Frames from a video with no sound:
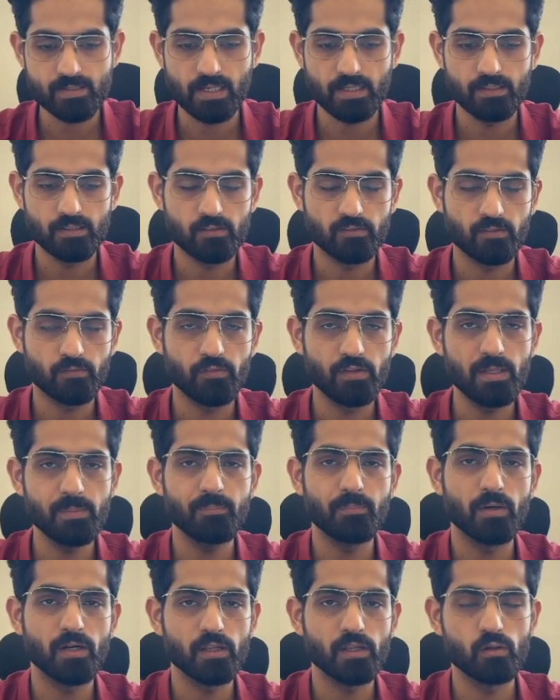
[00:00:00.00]
and there's a very
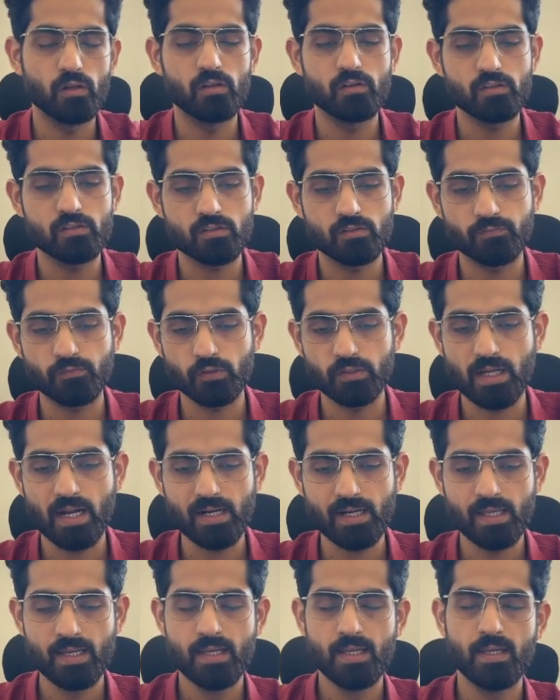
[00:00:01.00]
particular reason for
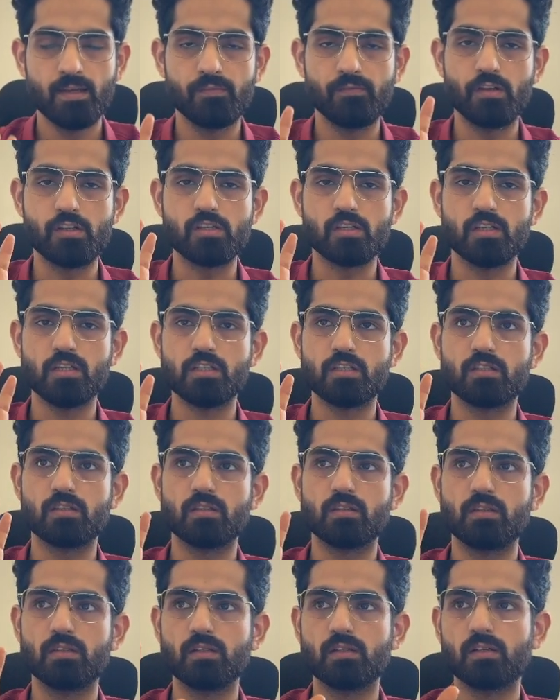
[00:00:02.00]
that, which is
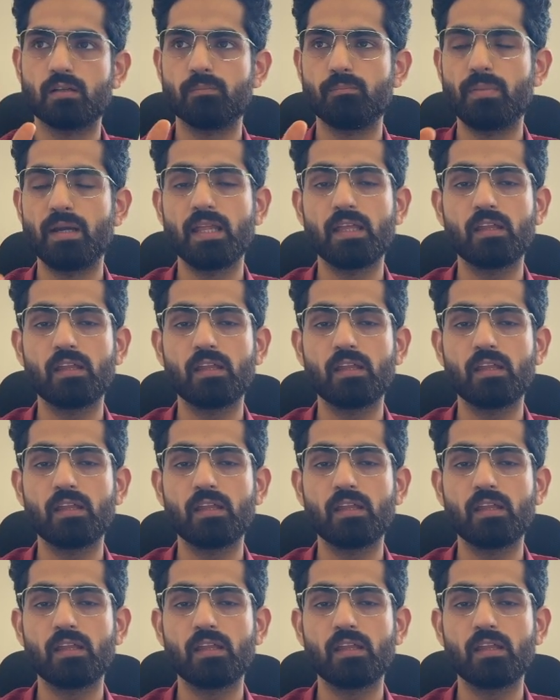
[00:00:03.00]
the bidding